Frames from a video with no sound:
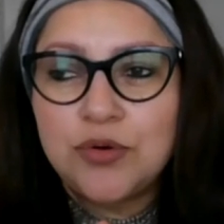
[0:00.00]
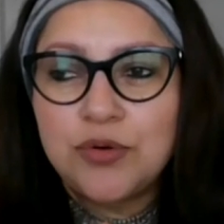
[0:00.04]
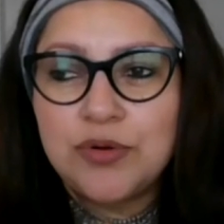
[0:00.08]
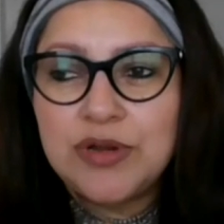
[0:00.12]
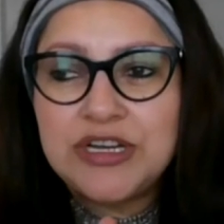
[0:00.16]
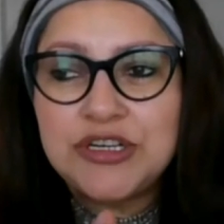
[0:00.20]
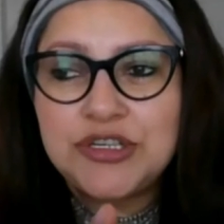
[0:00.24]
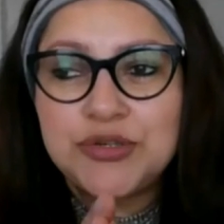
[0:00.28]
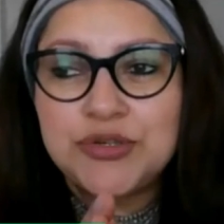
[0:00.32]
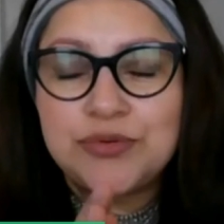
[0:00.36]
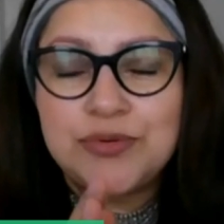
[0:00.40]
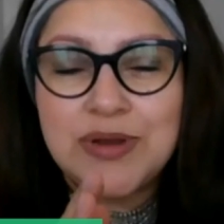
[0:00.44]
go
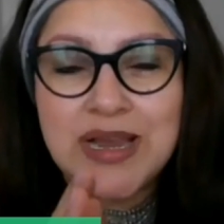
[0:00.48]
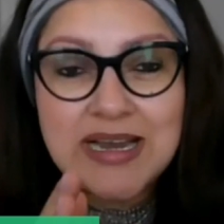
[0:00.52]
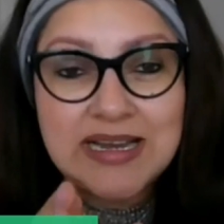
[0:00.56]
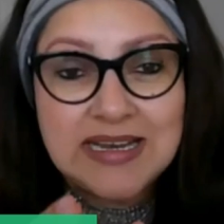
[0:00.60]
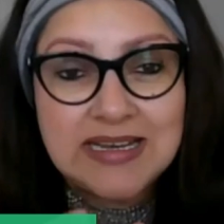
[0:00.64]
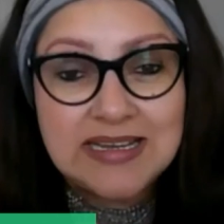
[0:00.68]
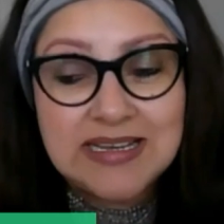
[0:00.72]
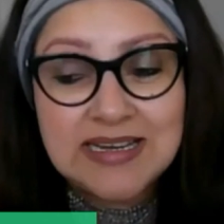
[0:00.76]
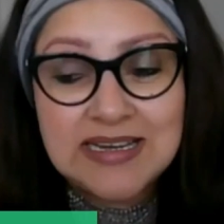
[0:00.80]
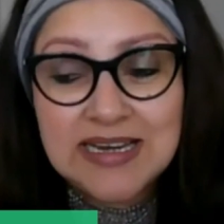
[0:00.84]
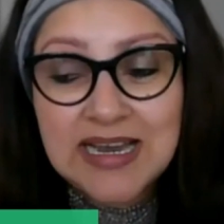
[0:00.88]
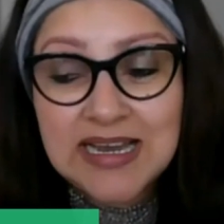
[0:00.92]
into
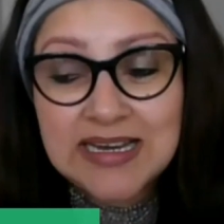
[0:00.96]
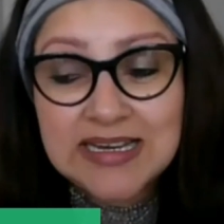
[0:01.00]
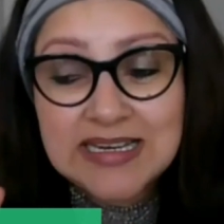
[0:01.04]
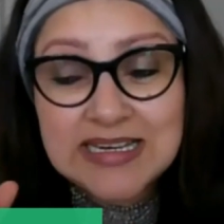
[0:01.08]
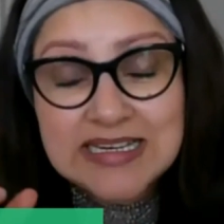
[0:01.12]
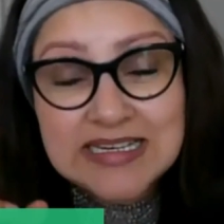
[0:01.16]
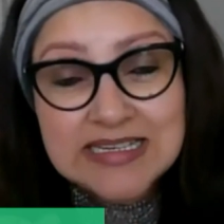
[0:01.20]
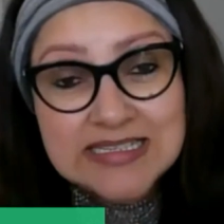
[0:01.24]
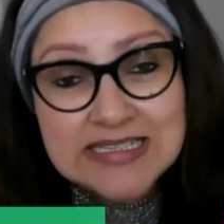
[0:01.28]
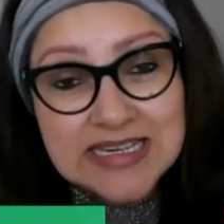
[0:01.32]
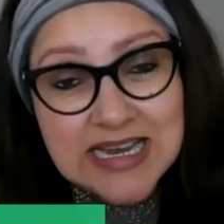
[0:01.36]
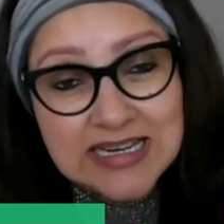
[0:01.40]
anything like an
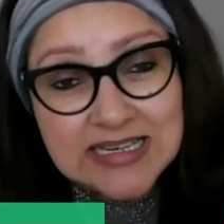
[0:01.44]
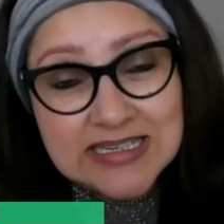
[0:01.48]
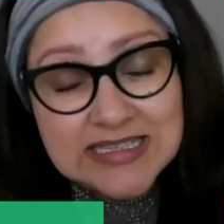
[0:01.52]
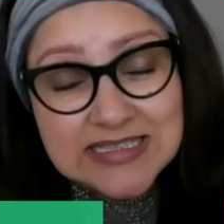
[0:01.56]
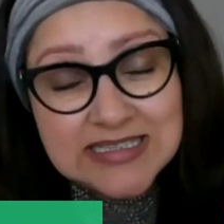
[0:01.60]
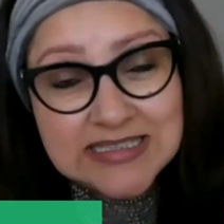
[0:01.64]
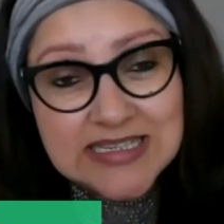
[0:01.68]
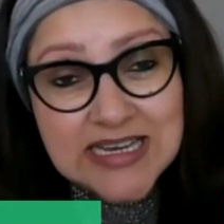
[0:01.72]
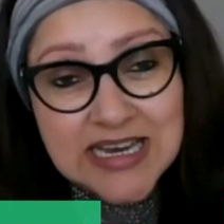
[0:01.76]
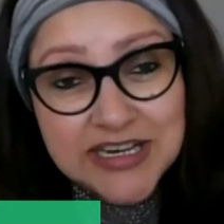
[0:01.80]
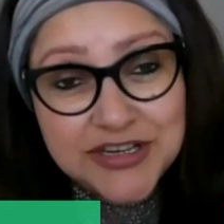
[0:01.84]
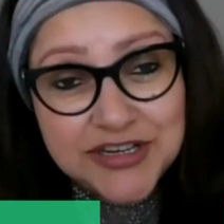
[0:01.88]
Intel
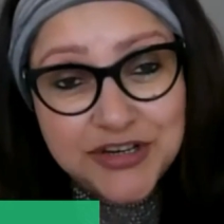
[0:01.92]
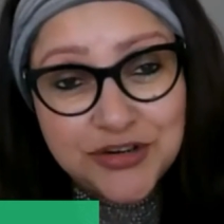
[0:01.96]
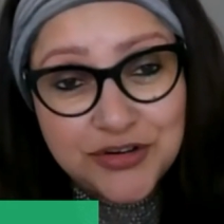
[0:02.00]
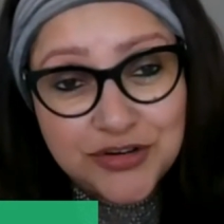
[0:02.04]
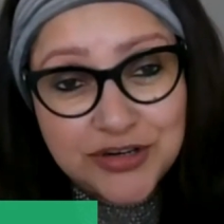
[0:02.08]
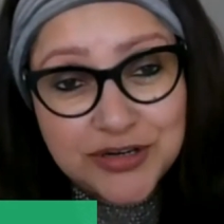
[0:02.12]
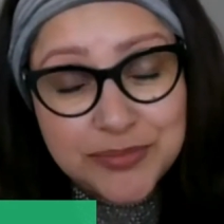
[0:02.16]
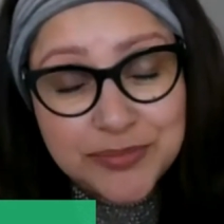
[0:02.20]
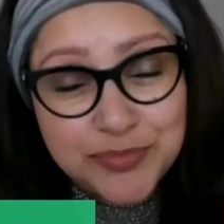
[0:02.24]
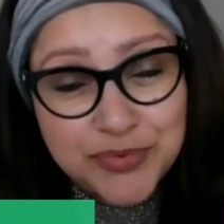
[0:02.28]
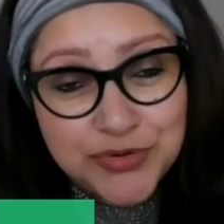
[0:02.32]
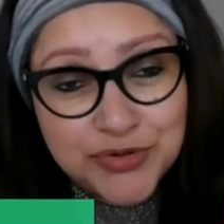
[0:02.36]
inside your
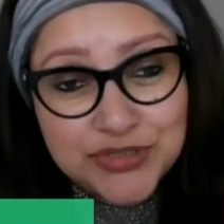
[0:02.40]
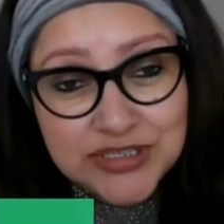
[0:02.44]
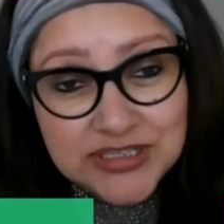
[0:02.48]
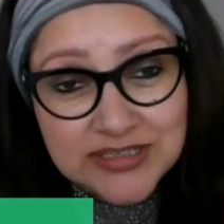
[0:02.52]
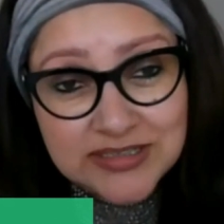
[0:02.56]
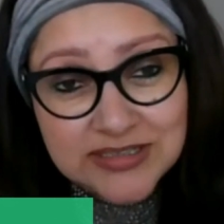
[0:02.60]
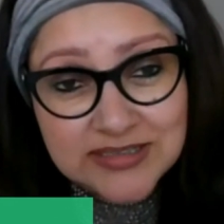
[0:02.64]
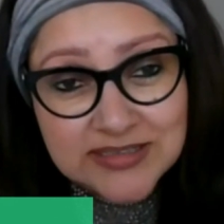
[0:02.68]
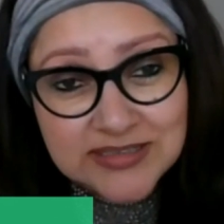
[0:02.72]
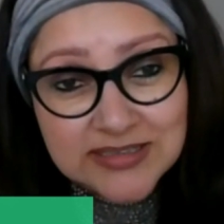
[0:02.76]
computer.